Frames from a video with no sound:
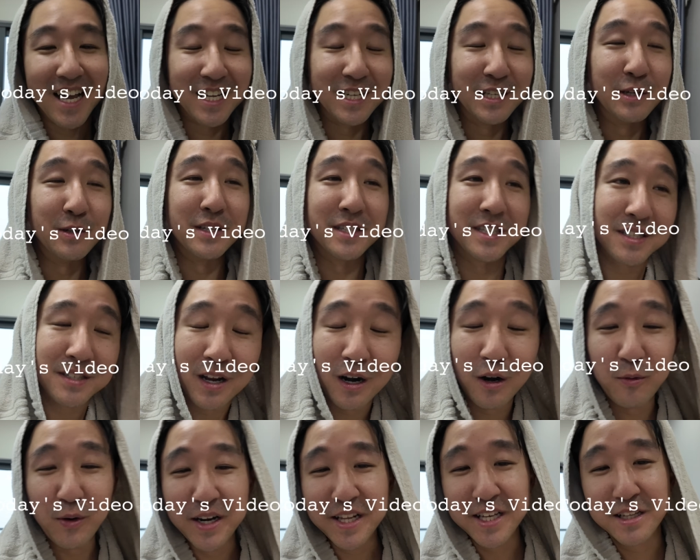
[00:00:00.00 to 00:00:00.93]
I can do this.
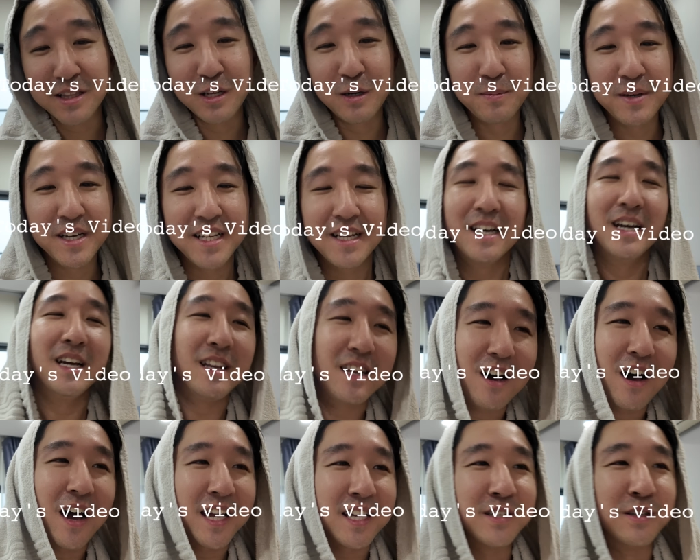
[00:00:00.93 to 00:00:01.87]
Start writing a little bit?
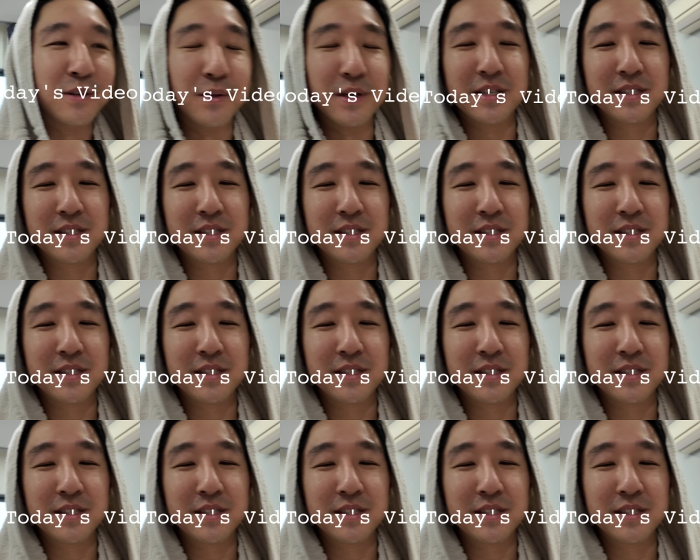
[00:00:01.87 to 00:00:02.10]
No, I can do